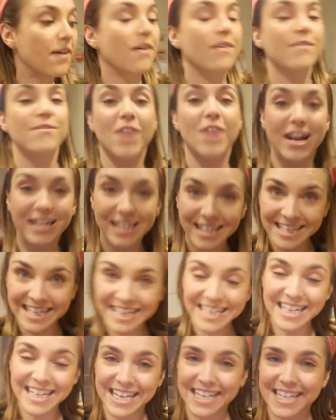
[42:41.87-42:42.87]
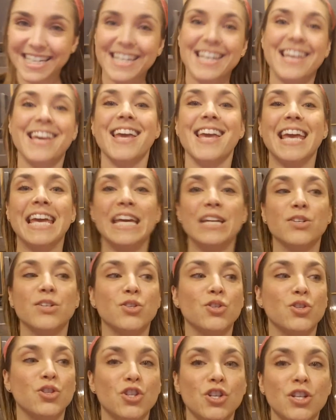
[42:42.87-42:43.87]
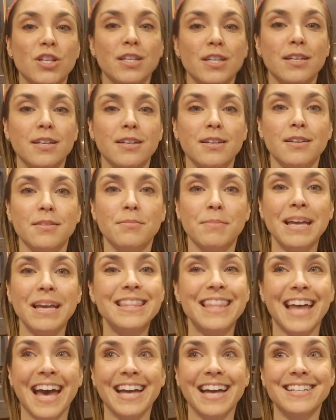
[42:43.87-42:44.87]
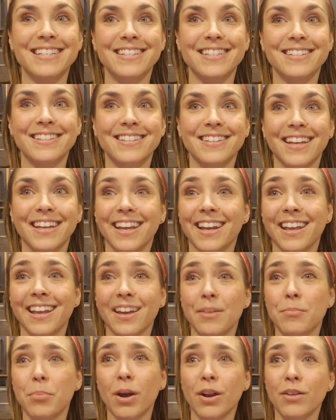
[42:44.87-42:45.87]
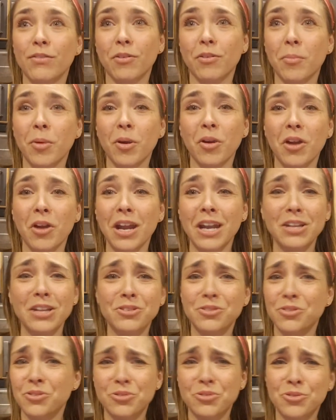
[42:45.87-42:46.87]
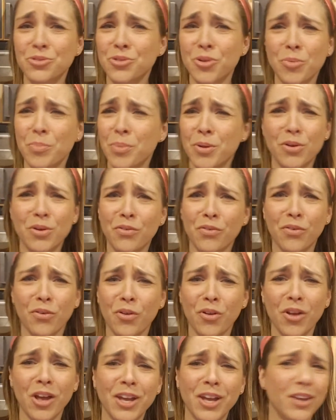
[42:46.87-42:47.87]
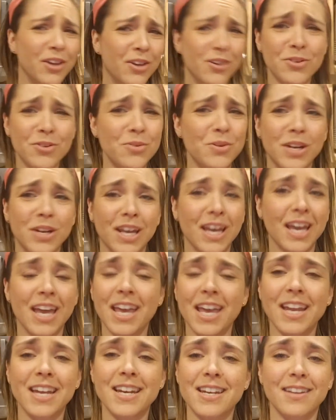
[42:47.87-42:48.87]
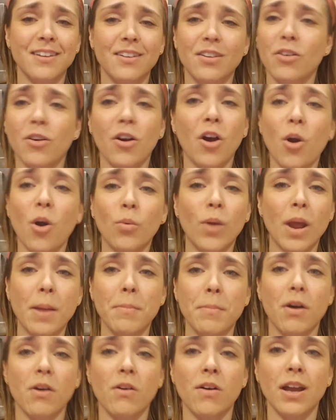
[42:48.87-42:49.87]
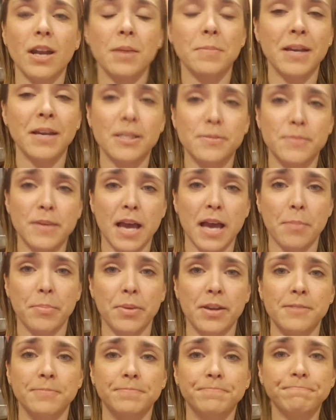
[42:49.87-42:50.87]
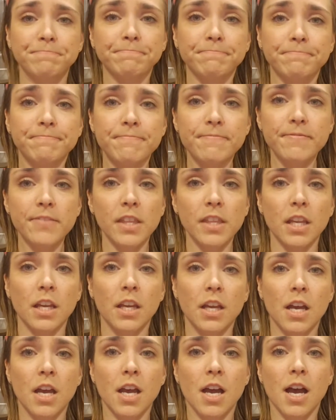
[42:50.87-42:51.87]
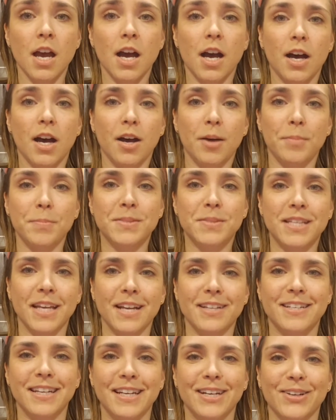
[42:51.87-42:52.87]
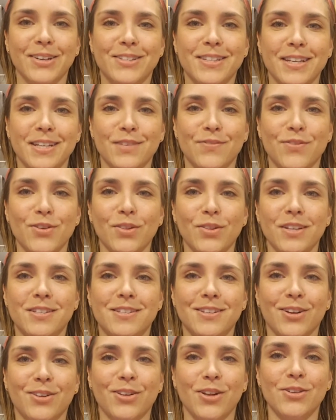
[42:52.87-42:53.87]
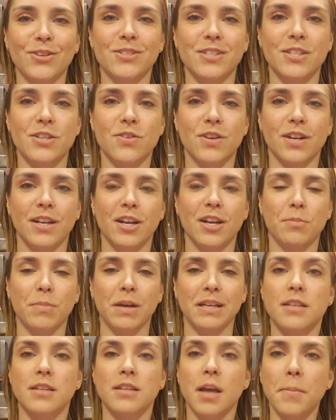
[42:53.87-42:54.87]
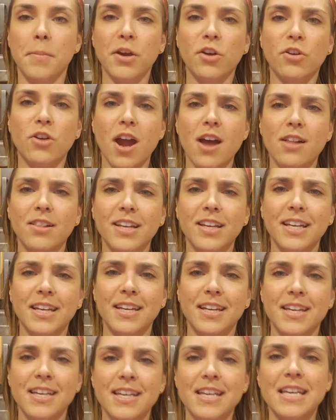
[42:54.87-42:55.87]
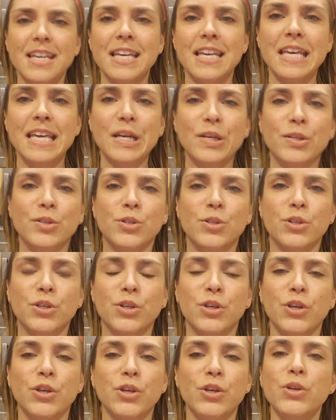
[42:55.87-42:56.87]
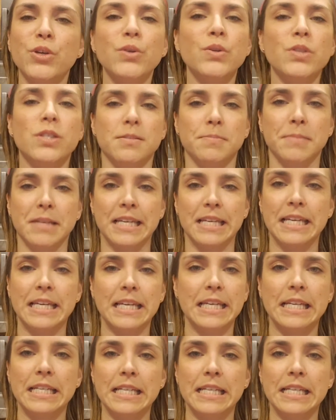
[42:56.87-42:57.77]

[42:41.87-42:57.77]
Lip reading: Vananina, and she made that. And I bought it from her, and it's just so beautiful and cute and a rainbow, and it makes me happy. Santino says if you listen closely, you can hear my stomach growling. Excuse me.